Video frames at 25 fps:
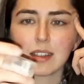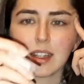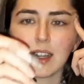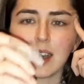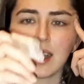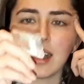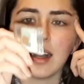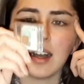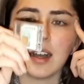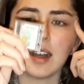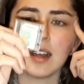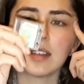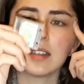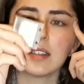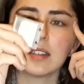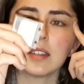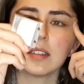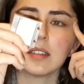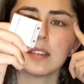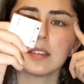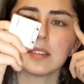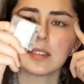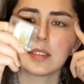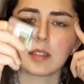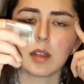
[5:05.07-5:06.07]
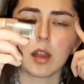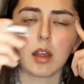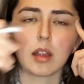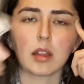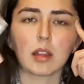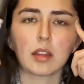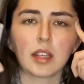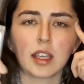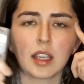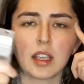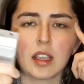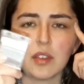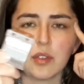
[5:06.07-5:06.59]
card
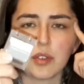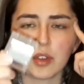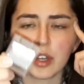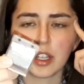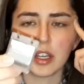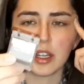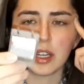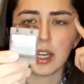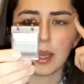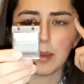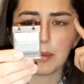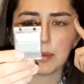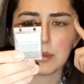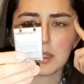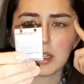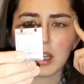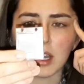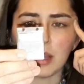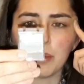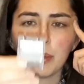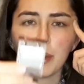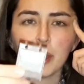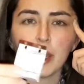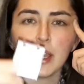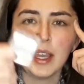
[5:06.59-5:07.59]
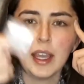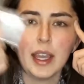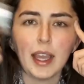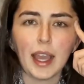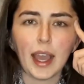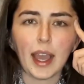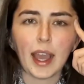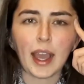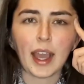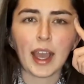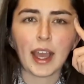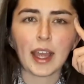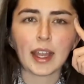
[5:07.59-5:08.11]
slot thing for your laptop,
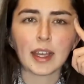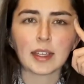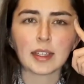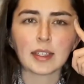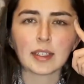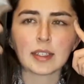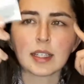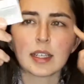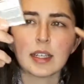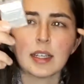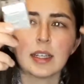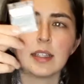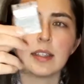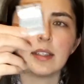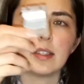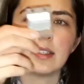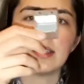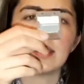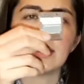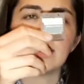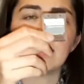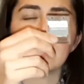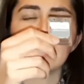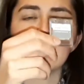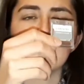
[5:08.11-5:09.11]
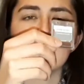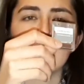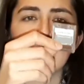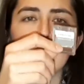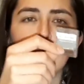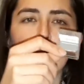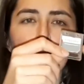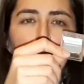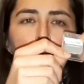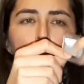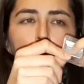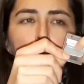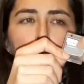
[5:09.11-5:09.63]
and the
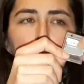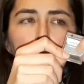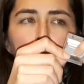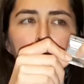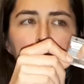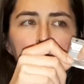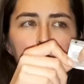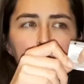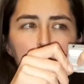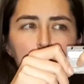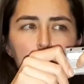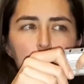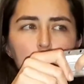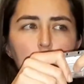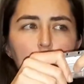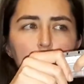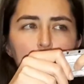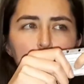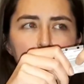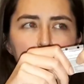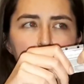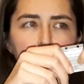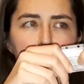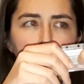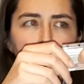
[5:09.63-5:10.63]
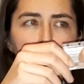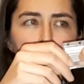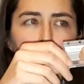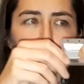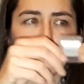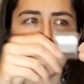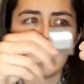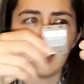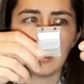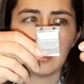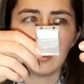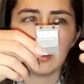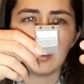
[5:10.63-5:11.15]
micro SD
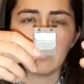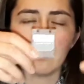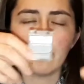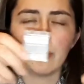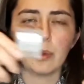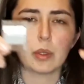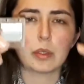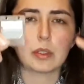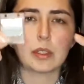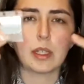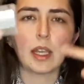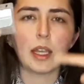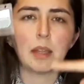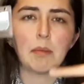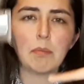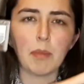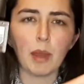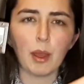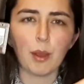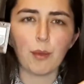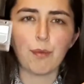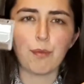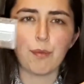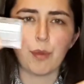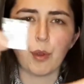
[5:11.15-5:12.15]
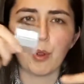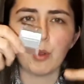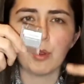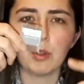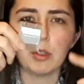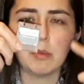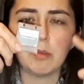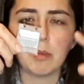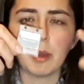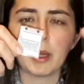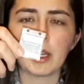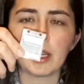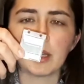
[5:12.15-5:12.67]
card was in my
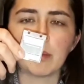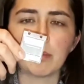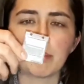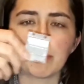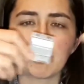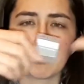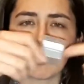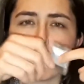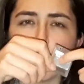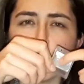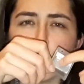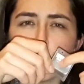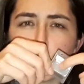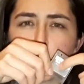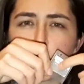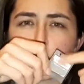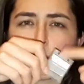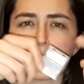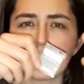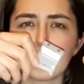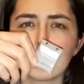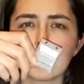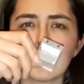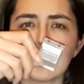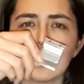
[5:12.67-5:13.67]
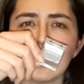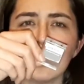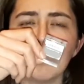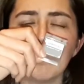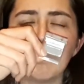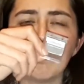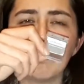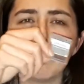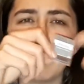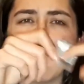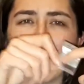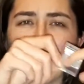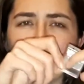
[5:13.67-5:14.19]
phone, but it broke, and there are still
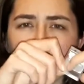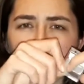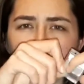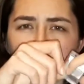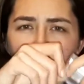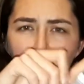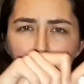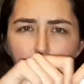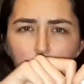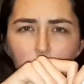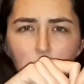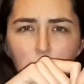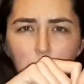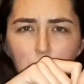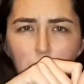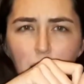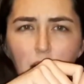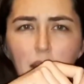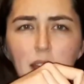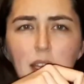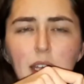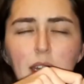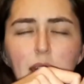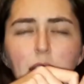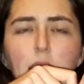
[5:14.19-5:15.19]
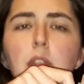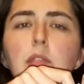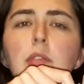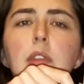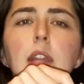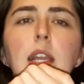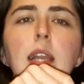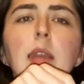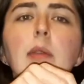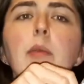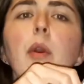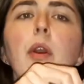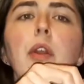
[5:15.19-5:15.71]
pictures on there that I
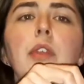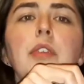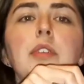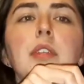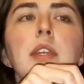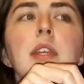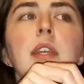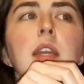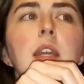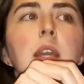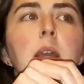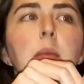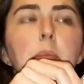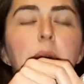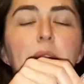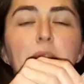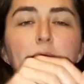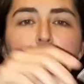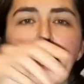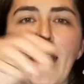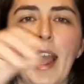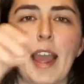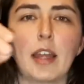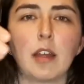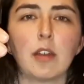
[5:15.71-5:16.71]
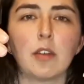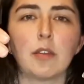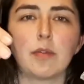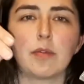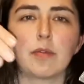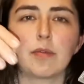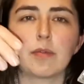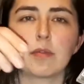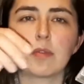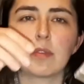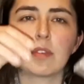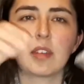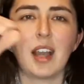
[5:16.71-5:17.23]
really want, but I kind of
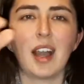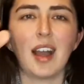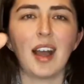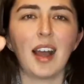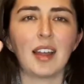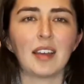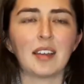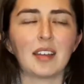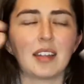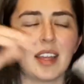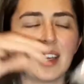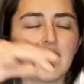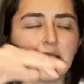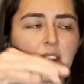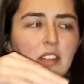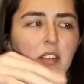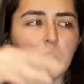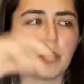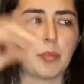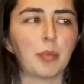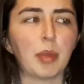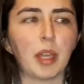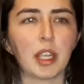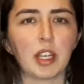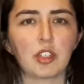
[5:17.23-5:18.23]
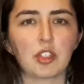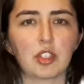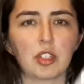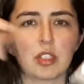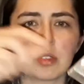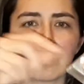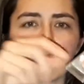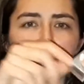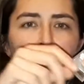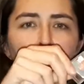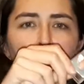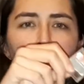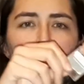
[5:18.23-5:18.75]
can't get the pictures
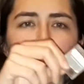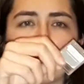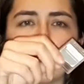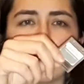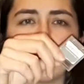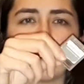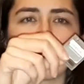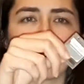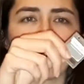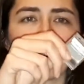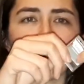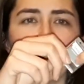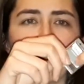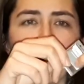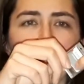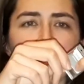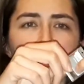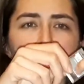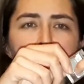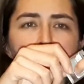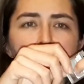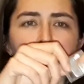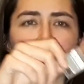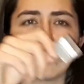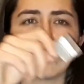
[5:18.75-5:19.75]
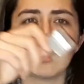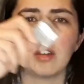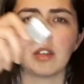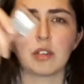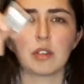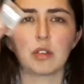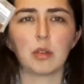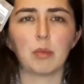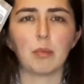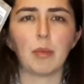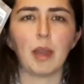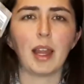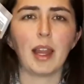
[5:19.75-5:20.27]
from the card
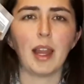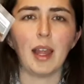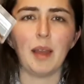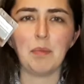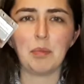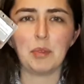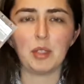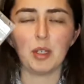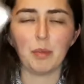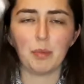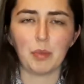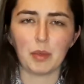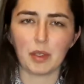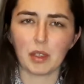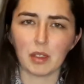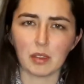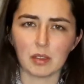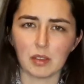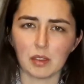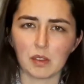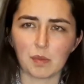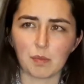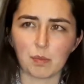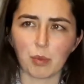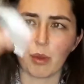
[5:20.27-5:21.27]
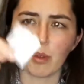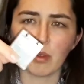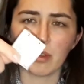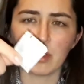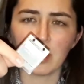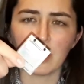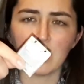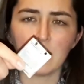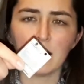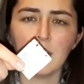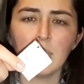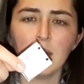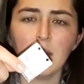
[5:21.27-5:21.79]
onto my laptop because it's
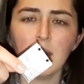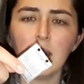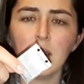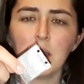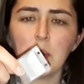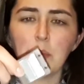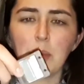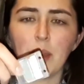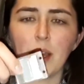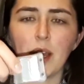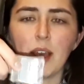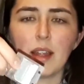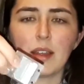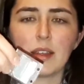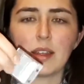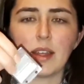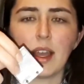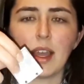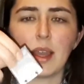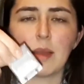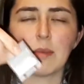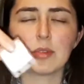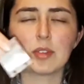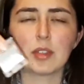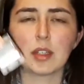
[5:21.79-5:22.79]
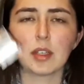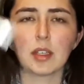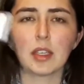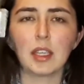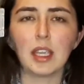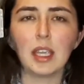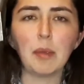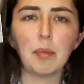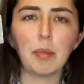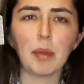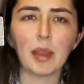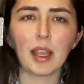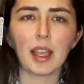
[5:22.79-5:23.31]
broken. But I'm still
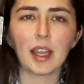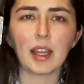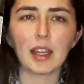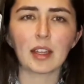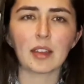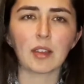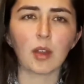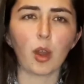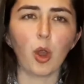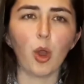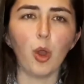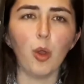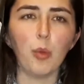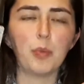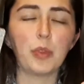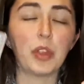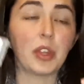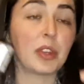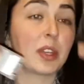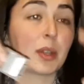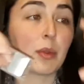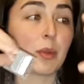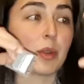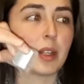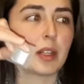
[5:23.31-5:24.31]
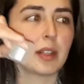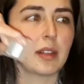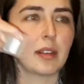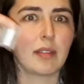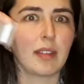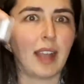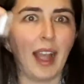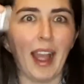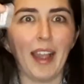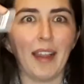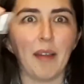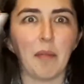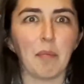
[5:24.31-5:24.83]
keeping it in the hope that they will
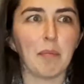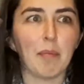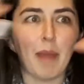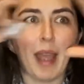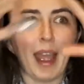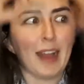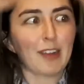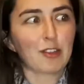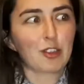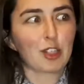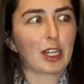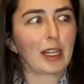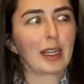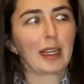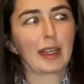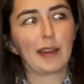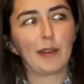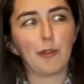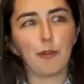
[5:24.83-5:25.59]
magically